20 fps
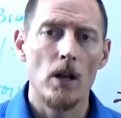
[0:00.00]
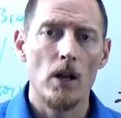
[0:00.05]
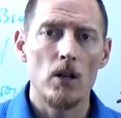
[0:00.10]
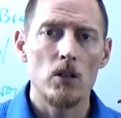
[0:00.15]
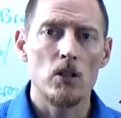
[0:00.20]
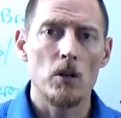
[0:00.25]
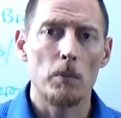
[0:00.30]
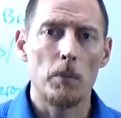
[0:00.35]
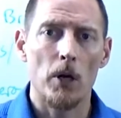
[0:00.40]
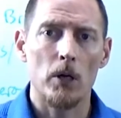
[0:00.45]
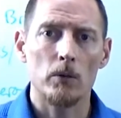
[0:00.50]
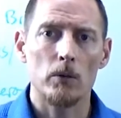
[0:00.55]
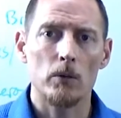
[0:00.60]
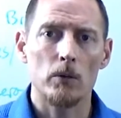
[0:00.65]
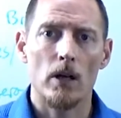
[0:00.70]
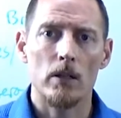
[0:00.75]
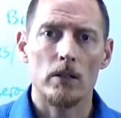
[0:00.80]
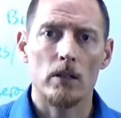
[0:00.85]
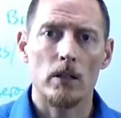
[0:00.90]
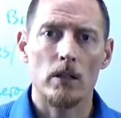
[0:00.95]
to bone
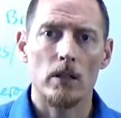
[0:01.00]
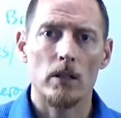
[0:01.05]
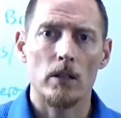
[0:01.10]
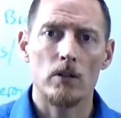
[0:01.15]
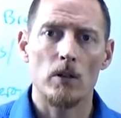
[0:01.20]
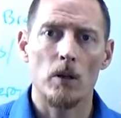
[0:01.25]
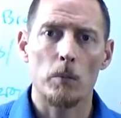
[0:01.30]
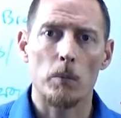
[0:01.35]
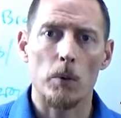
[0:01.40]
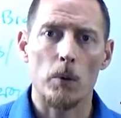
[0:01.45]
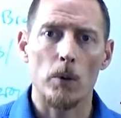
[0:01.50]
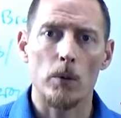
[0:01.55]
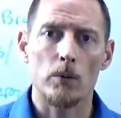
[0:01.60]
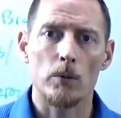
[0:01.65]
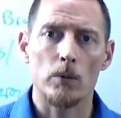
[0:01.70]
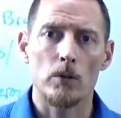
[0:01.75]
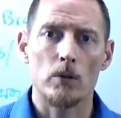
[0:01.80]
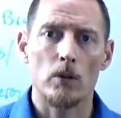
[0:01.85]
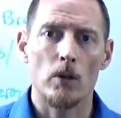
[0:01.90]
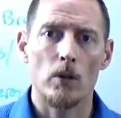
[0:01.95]
loss and
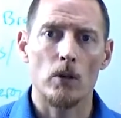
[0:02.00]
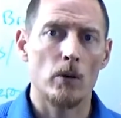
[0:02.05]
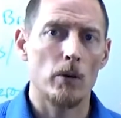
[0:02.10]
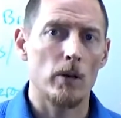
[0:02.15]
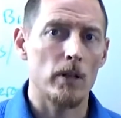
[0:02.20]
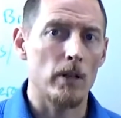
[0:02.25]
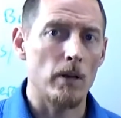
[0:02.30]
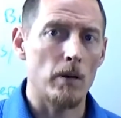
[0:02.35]
osteoporosis, although it,